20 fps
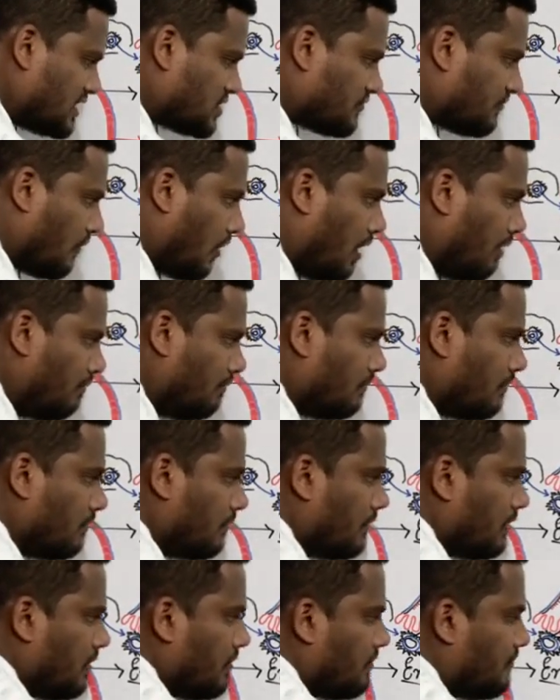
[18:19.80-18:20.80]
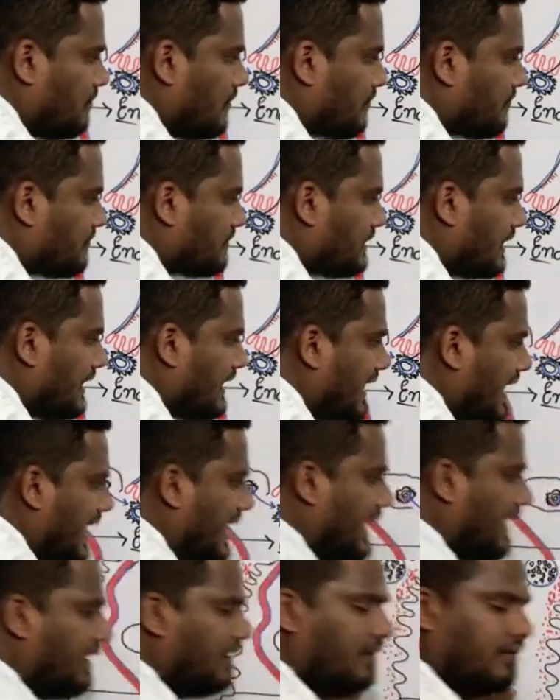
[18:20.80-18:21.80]
is formed? 5th
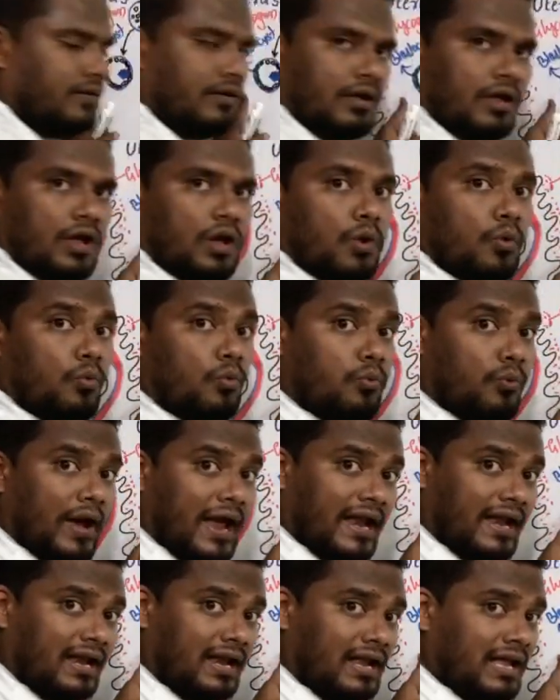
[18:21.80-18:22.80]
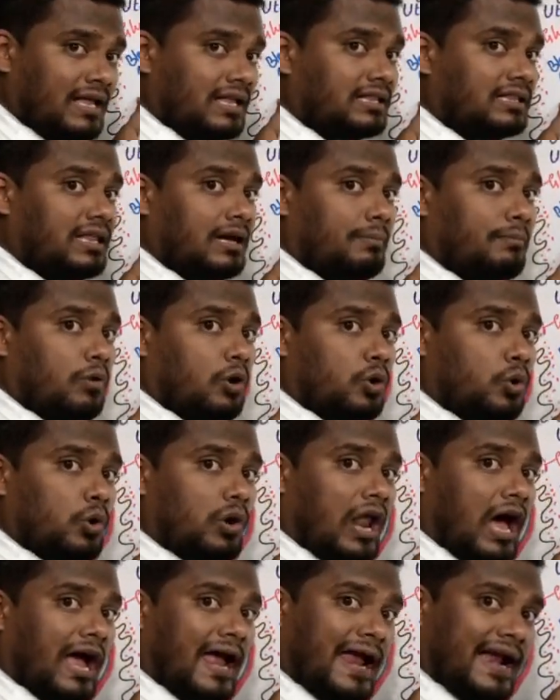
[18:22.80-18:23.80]
day. When the
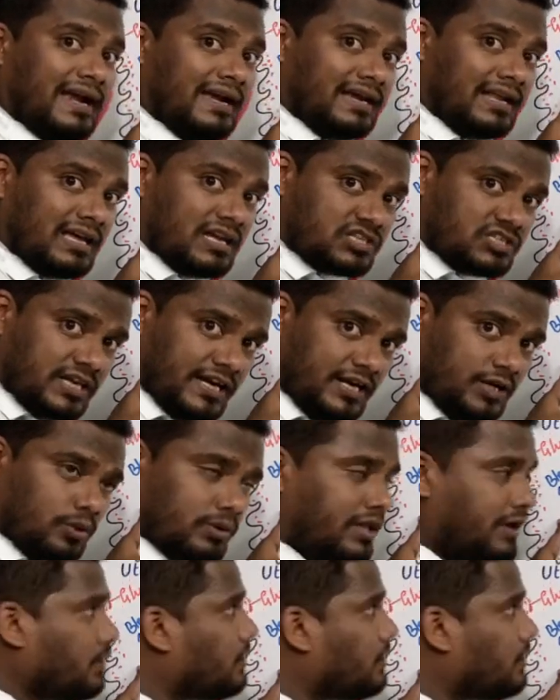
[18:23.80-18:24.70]
morula enters into the